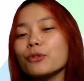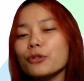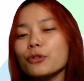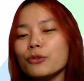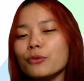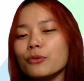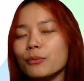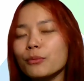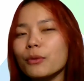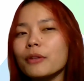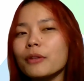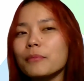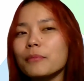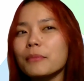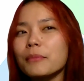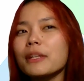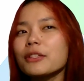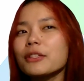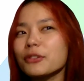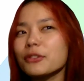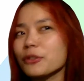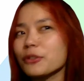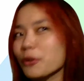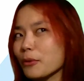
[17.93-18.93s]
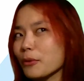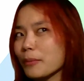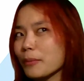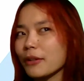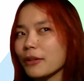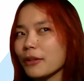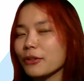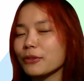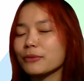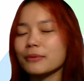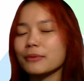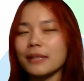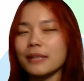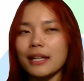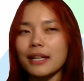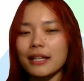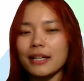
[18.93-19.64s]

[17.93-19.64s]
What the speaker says: you would want me to know about you